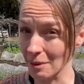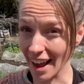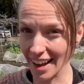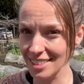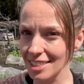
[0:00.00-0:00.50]
My
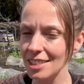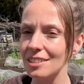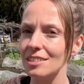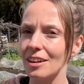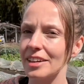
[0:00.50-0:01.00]
hyacinth
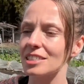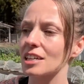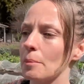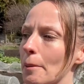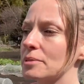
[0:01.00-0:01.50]
are starting to
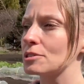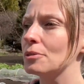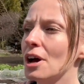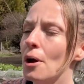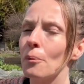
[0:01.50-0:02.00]
come up.
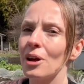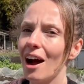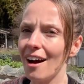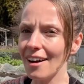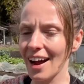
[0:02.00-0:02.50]
So we
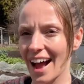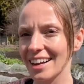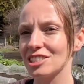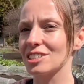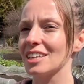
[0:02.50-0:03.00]
are
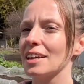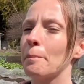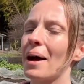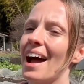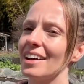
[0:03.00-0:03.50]
actually
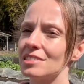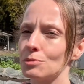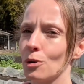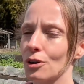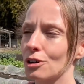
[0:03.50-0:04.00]
past
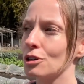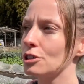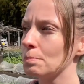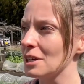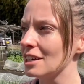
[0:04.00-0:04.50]
what
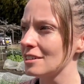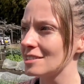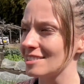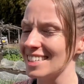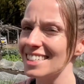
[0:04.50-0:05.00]
could be
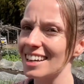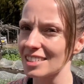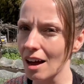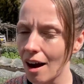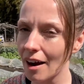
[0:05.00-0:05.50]
seen
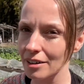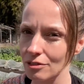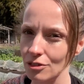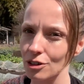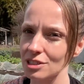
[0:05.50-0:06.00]
as a hard
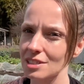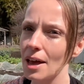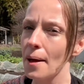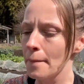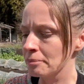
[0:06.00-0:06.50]
frost.
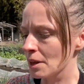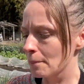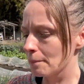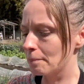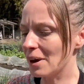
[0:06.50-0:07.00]

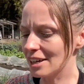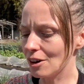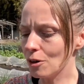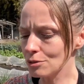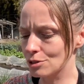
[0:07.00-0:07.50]
But
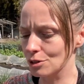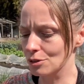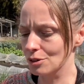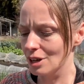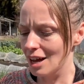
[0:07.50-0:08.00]

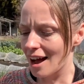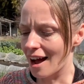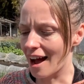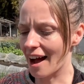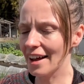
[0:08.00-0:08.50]
also,
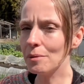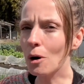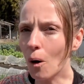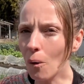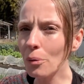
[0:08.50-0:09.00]
I am
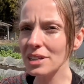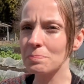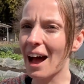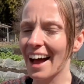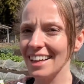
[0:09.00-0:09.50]
always
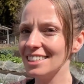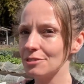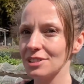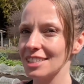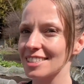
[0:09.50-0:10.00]

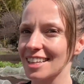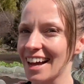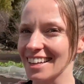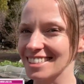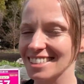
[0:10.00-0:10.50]
behind with these
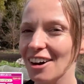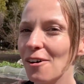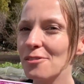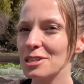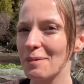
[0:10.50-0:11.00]
guys,
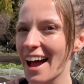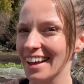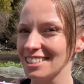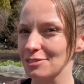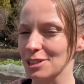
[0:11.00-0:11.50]
always
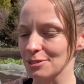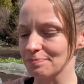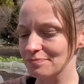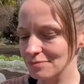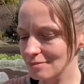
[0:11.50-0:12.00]
behind with
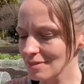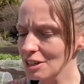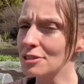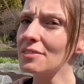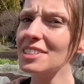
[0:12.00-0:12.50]
them.
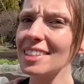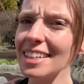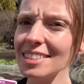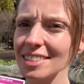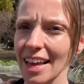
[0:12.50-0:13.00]
So I've
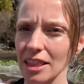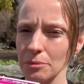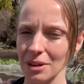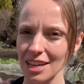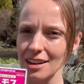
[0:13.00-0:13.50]
decided to get
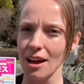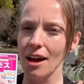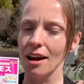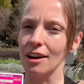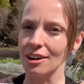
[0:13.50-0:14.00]
them in
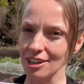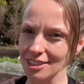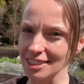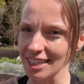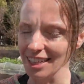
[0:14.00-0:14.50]

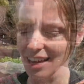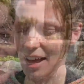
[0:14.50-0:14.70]
early.